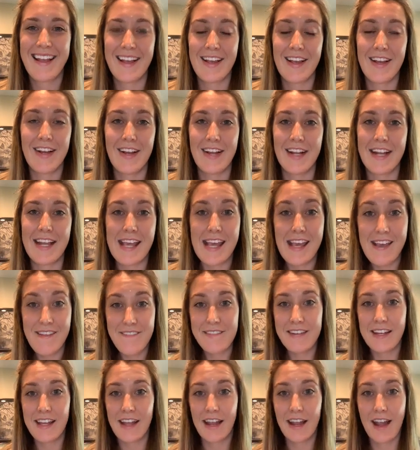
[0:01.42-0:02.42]
Good
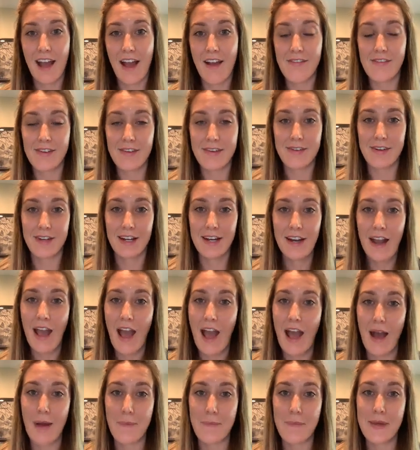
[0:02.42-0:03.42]
evening, everyone.
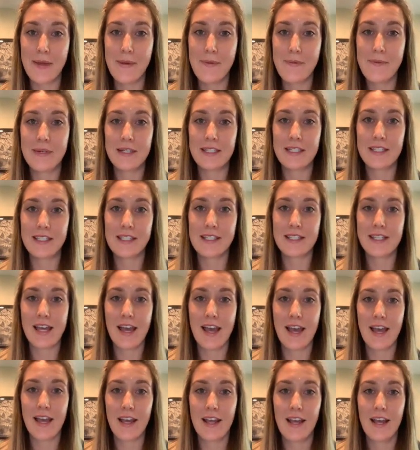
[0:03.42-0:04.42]
Happy
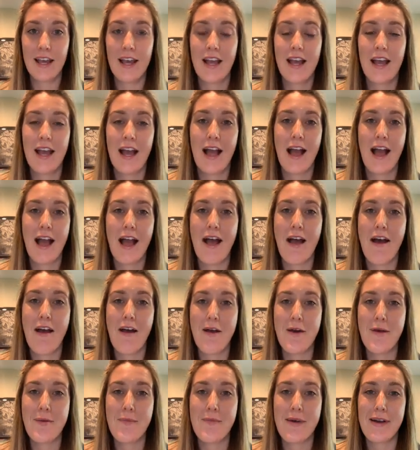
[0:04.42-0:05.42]
Wednesday.
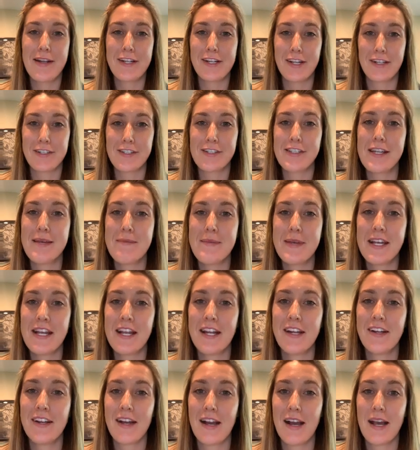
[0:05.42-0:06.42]
Dr. Nimi
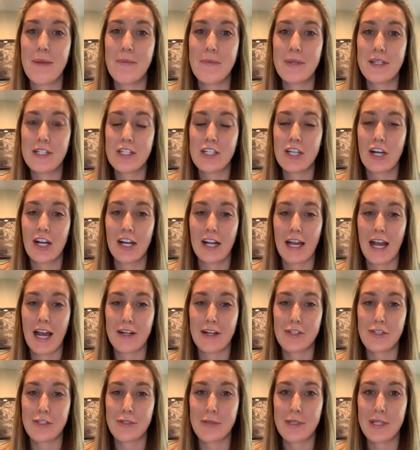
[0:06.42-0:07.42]
here. I'm going to talk
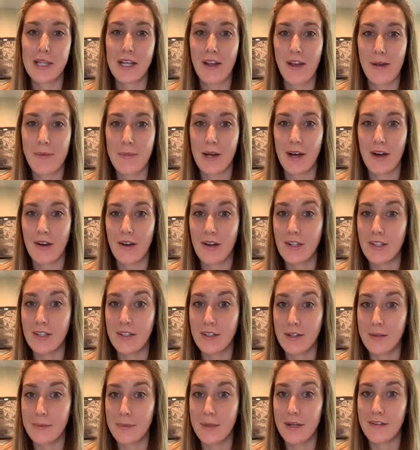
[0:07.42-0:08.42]
actually about a
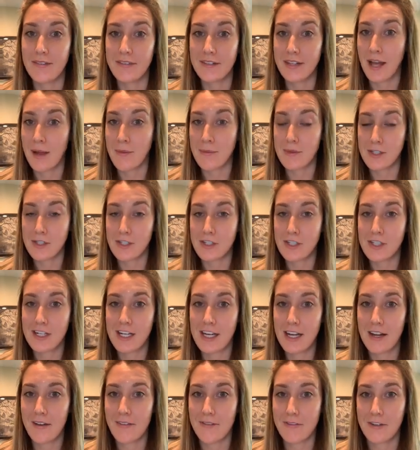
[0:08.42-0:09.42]
little bit of
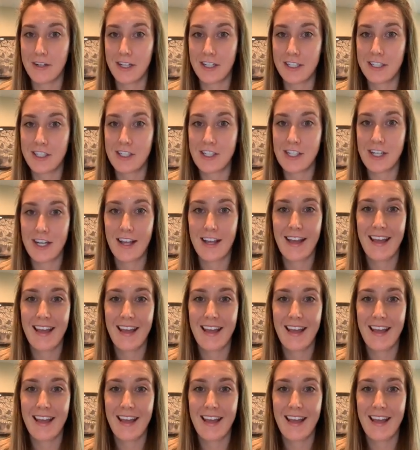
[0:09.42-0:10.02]
chemistry, which